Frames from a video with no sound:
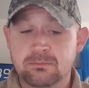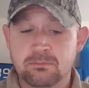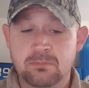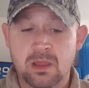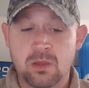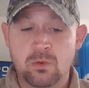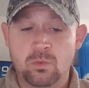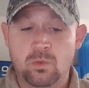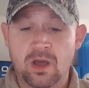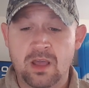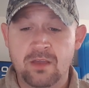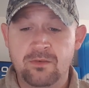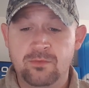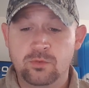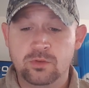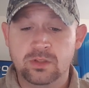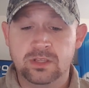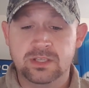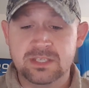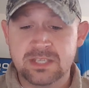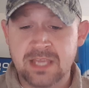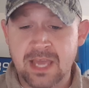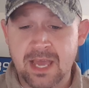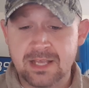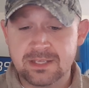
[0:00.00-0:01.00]
My wife will
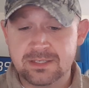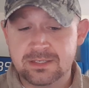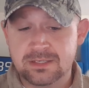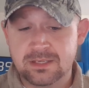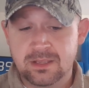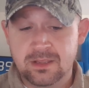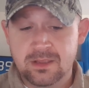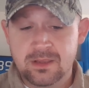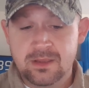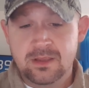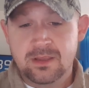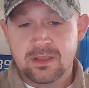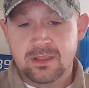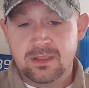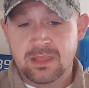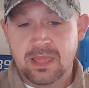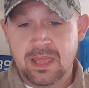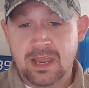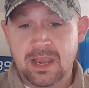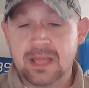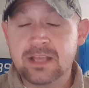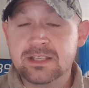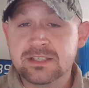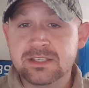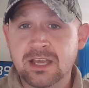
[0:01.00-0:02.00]
attest
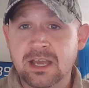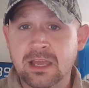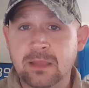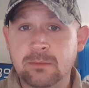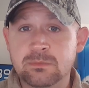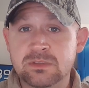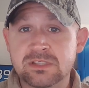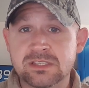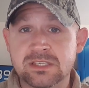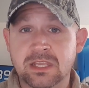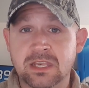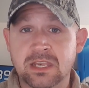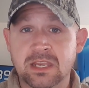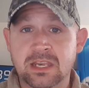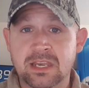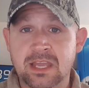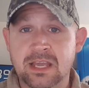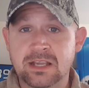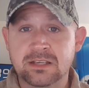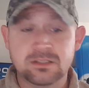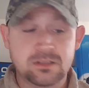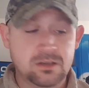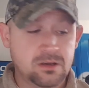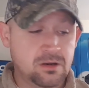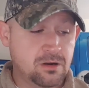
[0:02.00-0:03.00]
that as I'm sitting
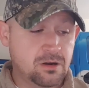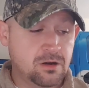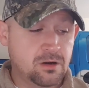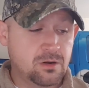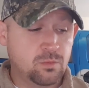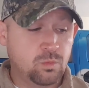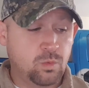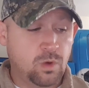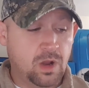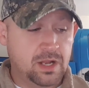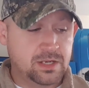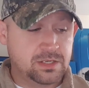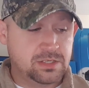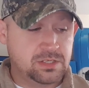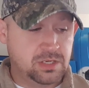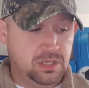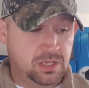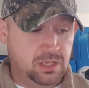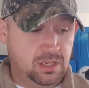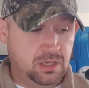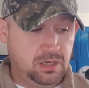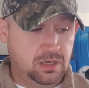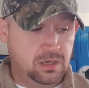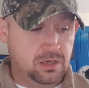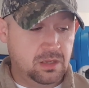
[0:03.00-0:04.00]
next to her
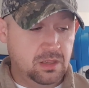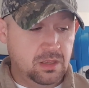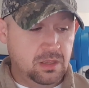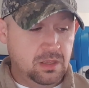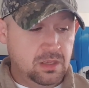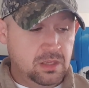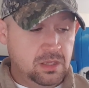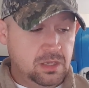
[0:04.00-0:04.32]
watching